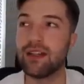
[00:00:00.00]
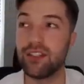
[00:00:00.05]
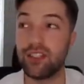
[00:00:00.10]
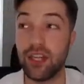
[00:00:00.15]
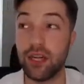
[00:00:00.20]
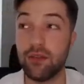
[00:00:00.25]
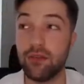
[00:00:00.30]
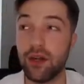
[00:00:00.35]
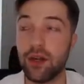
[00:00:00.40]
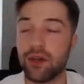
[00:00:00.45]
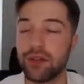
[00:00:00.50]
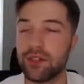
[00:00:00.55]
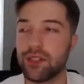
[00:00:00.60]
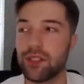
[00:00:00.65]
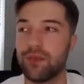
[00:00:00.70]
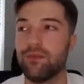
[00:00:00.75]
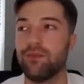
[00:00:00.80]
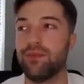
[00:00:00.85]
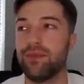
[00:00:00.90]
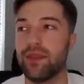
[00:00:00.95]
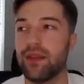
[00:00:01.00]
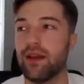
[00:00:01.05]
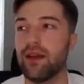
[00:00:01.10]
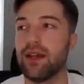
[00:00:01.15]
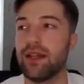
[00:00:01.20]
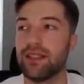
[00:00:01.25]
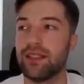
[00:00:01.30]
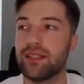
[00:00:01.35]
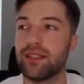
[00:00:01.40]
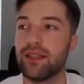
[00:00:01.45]
Jared Verse.
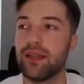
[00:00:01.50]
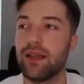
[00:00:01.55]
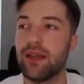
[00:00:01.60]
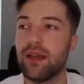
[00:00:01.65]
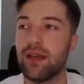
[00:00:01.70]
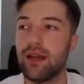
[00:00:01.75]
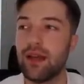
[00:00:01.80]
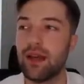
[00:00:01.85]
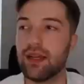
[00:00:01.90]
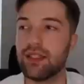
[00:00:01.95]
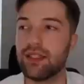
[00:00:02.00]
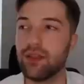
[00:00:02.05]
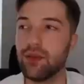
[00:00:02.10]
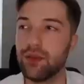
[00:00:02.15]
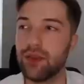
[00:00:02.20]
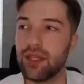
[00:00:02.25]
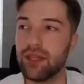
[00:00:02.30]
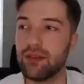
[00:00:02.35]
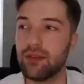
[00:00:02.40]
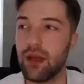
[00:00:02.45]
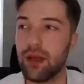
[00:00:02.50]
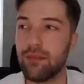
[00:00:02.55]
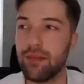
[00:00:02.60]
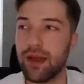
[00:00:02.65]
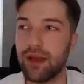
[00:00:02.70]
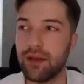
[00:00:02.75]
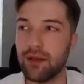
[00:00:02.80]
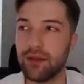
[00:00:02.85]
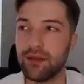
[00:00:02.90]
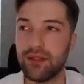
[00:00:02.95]
Nice. I still think
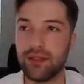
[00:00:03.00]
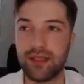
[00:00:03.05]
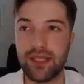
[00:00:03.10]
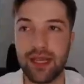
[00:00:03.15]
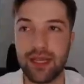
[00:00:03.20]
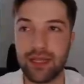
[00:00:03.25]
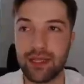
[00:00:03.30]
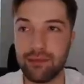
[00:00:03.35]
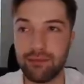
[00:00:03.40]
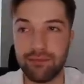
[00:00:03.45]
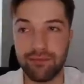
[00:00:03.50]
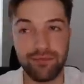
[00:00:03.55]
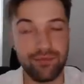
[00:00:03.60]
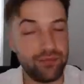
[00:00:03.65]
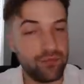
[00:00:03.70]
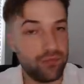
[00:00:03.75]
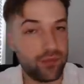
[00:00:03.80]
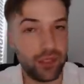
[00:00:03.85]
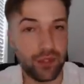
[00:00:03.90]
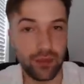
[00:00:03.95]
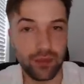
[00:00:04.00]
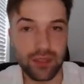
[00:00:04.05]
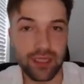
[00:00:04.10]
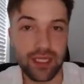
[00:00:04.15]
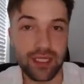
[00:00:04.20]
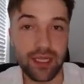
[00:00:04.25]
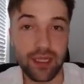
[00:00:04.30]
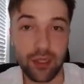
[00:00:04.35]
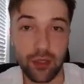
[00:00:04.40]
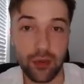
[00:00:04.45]
linebacker in the second feels
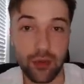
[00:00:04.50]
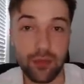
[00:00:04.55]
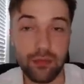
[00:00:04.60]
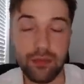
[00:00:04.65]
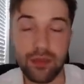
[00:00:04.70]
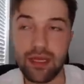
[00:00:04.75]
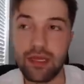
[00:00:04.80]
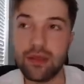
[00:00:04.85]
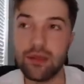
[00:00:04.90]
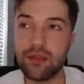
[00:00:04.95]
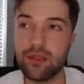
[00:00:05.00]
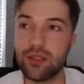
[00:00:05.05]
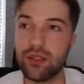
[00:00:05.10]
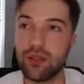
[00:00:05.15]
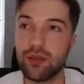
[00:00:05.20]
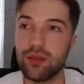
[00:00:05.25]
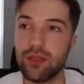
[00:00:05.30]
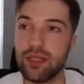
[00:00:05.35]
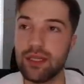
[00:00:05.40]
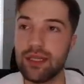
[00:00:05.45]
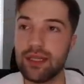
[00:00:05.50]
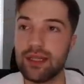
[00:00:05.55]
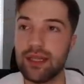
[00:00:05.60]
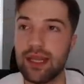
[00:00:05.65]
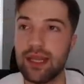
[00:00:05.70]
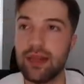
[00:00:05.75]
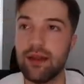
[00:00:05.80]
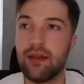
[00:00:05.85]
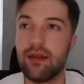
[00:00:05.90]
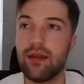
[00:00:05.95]
like it could be certainly a
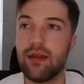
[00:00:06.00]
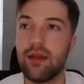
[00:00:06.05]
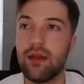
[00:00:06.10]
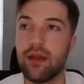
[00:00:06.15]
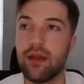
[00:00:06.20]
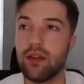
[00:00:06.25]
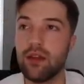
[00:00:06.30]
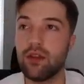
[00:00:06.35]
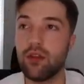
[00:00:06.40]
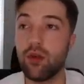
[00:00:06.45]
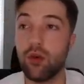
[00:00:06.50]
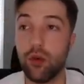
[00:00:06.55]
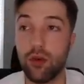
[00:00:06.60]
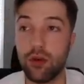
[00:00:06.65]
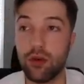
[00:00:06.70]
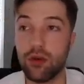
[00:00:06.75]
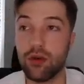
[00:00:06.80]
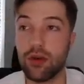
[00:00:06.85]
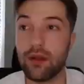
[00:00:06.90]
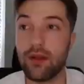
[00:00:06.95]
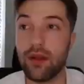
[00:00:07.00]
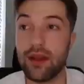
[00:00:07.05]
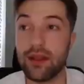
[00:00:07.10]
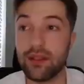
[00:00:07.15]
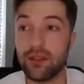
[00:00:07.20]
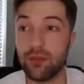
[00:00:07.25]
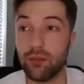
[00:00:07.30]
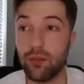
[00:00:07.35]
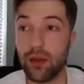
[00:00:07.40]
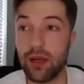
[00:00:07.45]
thing. Corner
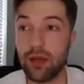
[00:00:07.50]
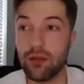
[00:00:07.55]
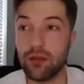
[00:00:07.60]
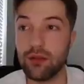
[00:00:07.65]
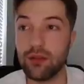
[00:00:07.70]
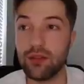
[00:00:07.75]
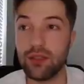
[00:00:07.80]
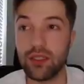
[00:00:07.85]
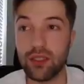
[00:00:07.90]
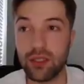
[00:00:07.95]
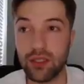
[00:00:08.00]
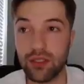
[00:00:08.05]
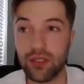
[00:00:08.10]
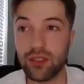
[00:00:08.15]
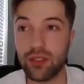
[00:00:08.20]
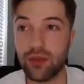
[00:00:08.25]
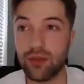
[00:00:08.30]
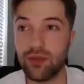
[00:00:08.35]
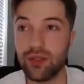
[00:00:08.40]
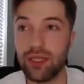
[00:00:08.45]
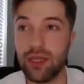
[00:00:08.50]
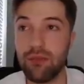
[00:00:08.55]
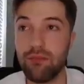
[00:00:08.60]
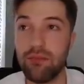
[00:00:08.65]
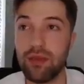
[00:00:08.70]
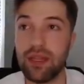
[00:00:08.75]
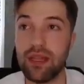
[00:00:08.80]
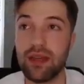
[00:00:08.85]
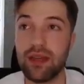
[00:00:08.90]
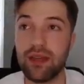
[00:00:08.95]
as well could certainly
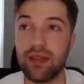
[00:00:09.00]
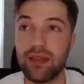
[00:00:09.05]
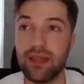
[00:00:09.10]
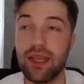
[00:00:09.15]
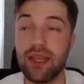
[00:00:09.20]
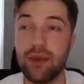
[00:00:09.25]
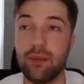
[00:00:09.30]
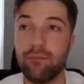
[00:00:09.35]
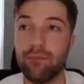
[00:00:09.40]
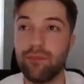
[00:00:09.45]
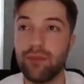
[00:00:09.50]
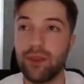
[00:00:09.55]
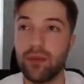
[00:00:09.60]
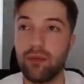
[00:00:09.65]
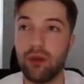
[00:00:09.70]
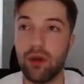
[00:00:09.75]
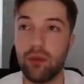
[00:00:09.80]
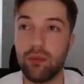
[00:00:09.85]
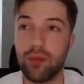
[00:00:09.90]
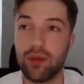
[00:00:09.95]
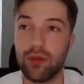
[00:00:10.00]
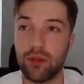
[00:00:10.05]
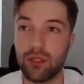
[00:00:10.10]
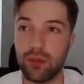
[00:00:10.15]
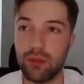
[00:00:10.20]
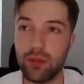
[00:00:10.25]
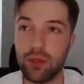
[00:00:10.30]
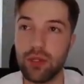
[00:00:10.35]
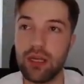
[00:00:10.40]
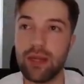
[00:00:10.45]
be a thing. Devon
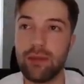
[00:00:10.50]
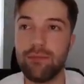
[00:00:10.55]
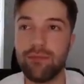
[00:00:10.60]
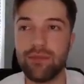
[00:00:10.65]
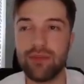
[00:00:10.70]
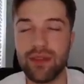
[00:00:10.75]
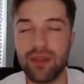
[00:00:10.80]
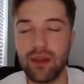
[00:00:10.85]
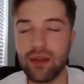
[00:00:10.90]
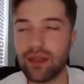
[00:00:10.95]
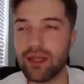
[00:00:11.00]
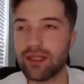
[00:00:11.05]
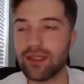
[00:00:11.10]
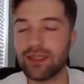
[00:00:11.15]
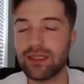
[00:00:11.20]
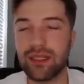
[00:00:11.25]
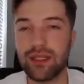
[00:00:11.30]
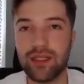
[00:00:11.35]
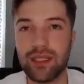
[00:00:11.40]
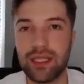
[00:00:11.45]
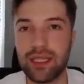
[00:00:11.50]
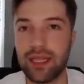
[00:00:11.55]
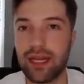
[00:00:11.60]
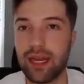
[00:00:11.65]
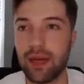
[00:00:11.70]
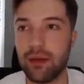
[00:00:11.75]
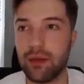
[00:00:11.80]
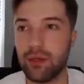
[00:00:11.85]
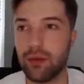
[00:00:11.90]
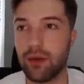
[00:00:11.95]
Witherspoon, not necessarily the
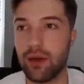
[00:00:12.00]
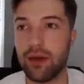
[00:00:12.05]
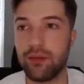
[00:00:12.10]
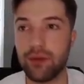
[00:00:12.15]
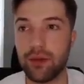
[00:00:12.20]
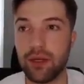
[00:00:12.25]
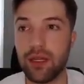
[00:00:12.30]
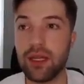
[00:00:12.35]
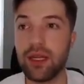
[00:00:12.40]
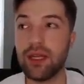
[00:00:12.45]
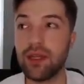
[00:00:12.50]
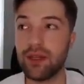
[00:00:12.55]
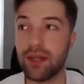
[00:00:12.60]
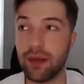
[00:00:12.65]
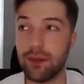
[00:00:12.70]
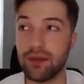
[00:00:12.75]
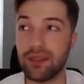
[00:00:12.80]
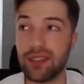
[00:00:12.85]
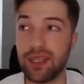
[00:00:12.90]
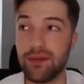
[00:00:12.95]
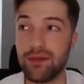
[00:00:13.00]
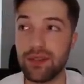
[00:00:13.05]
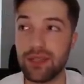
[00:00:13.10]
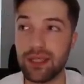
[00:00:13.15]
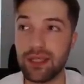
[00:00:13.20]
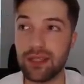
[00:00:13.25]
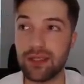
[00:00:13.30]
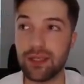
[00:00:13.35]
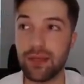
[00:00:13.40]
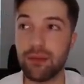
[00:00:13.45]
guy I would go after. Tyrique
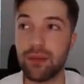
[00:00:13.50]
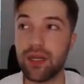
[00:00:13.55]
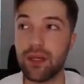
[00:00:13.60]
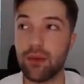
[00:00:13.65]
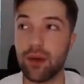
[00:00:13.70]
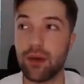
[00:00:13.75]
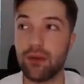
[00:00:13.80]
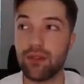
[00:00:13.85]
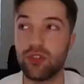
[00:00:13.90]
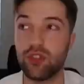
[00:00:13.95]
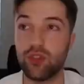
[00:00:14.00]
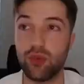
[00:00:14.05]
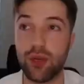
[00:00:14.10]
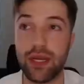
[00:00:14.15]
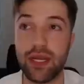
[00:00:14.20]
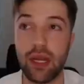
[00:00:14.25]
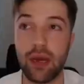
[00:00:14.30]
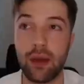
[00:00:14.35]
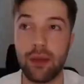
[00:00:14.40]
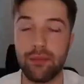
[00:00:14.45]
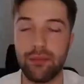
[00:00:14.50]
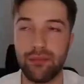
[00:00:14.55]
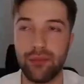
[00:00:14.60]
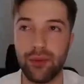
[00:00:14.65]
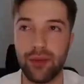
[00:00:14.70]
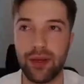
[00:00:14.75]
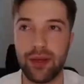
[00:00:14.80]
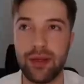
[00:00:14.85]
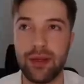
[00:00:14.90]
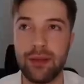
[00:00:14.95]
Stevenson is somebody who I would trade up
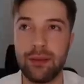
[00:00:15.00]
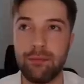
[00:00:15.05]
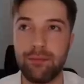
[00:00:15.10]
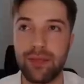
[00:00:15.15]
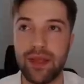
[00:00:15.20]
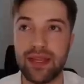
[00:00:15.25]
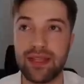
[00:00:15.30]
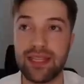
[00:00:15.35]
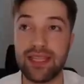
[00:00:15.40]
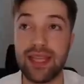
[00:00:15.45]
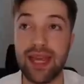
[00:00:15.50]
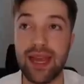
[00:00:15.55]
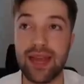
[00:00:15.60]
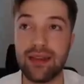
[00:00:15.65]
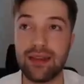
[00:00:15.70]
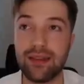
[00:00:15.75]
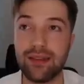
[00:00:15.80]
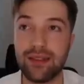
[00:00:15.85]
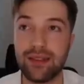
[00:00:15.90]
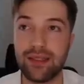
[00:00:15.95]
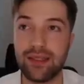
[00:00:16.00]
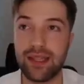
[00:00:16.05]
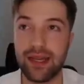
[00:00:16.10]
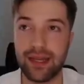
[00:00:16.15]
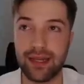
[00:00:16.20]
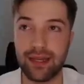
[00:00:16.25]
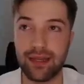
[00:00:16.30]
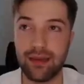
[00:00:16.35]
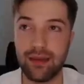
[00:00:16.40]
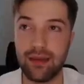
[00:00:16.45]
for at the end of the
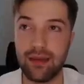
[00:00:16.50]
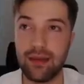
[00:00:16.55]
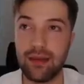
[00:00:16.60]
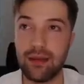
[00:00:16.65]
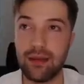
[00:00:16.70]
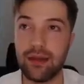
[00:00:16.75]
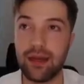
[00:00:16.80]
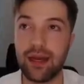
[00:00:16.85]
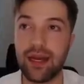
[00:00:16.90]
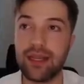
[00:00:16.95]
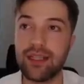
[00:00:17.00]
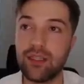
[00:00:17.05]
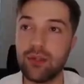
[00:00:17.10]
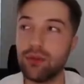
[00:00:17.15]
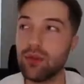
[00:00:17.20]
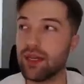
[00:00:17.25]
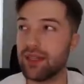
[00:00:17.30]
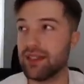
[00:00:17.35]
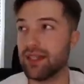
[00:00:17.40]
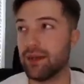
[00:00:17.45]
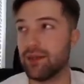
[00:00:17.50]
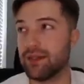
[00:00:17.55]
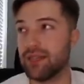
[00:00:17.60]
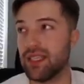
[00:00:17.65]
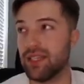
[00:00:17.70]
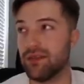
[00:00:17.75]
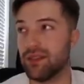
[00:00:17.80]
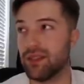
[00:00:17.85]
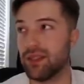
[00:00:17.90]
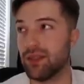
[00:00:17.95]
second. I do like Tyrique
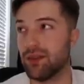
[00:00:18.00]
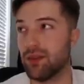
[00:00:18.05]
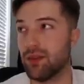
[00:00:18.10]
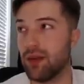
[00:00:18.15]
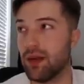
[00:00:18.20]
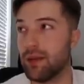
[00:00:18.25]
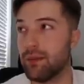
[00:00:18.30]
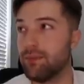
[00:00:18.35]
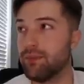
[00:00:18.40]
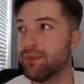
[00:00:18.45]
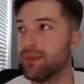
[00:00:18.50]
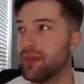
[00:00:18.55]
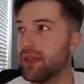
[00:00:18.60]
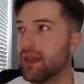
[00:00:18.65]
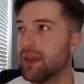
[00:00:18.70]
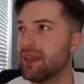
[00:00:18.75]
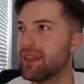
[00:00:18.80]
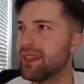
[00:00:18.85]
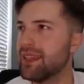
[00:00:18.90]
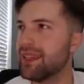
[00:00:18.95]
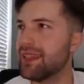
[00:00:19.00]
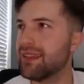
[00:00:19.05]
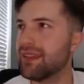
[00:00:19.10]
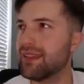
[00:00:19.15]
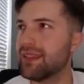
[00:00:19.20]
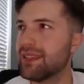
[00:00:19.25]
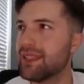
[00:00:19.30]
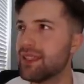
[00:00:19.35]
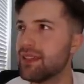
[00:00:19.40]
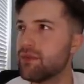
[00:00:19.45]
Stevenson a lot. I
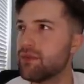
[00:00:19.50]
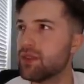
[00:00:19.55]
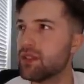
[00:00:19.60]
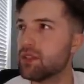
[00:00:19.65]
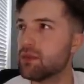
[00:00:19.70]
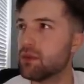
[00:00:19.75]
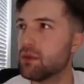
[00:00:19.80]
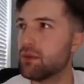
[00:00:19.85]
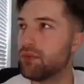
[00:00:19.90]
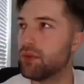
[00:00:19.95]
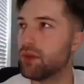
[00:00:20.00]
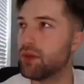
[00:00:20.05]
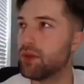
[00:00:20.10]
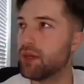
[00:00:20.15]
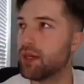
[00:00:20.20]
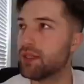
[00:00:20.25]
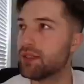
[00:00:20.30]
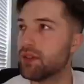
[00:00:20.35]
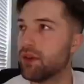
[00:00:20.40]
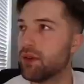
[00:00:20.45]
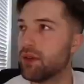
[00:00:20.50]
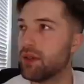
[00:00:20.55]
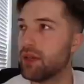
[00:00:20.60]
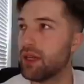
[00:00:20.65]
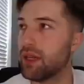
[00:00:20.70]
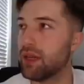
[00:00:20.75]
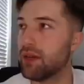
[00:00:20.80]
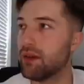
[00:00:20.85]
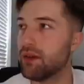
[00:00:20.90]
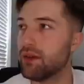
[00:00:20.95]
think, is he visible for you guys on
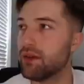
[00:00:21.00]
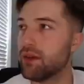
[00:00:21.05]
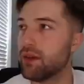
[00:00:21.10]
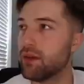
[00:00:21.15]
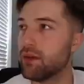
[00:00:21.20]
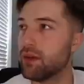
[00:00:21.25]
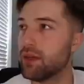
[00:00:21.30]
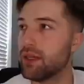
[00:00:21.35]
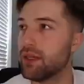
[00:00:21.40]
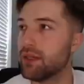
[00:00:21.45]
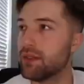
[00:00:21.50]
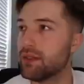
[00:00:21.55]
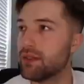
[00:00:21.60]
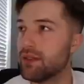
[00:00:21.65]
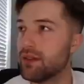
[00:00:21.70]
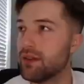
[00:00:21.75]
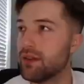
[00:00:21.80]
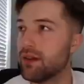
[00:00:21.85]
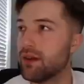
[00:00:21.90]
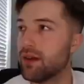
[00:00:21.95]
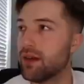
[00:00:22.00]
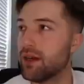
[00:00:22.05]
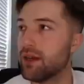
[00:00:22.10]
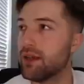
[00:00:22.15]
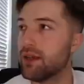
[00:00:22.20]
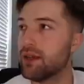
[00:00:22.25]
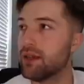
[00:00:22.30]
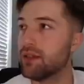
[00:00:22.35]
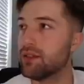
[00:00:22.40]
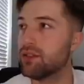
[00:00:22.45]
here? No, he is not.
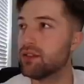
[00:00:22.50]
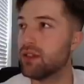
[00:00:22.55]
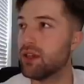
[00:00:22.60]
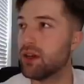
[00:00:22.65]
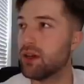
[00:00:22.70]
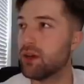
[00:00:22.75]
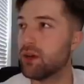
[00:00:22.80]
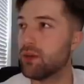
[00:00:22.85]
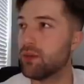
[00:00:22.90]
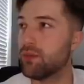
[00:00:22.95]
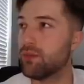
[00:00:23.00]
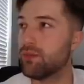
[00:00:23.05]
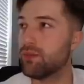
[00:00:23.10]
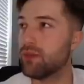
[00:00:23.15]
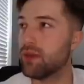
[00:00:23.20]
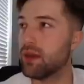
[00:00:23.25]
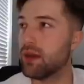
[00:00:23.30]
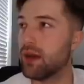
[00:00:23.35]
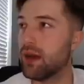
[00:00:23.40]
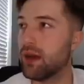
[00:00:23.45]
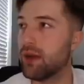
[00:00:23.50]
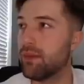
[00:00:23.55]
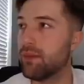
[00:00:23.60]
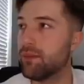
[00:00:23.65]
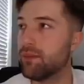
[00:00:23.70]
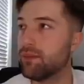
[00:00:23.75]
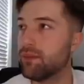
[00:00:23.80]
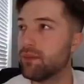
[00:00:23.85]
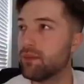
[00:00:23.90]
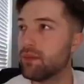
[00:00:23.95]
So,
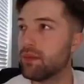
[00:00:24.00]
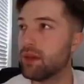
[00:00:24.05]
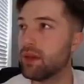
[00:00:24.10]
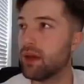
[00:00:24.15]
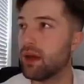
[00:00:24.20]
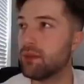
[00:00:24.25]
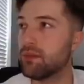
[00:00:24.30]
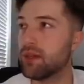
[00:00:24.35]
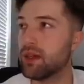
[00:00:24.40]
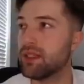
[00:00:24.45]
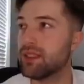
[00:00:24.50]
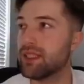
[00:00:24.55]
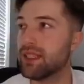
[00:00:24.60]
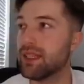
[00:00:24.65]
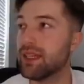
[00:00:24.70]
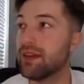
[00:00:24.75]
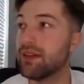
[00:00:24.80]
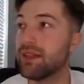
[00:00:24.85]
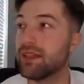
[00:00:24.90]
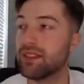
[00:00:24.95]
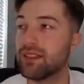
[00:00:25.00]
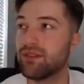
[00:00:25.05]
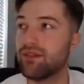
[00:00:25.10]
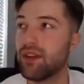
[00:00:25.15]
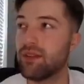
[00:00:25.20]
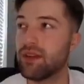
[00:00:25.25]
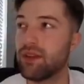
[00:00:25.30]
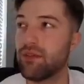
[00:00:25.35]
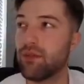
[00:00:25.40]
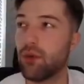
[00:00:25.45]
I'm trying to see. There he is,
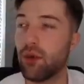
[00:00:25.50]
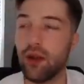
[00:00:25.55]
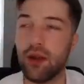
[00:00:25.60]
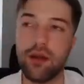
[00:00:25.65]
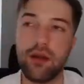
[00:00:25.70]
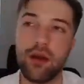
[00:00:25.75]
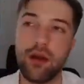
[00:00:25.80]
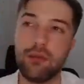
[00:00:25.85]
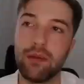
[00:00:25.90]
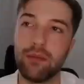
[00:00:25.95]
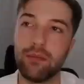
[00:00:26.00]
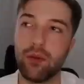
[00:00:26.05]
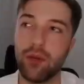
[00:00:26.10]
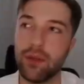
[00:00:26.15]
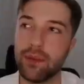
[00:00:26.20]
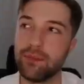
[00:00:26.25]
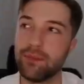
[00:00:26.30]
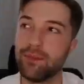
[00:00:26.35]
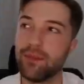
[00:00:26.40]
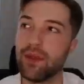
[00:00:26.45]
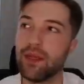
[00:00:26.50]
54 on my board.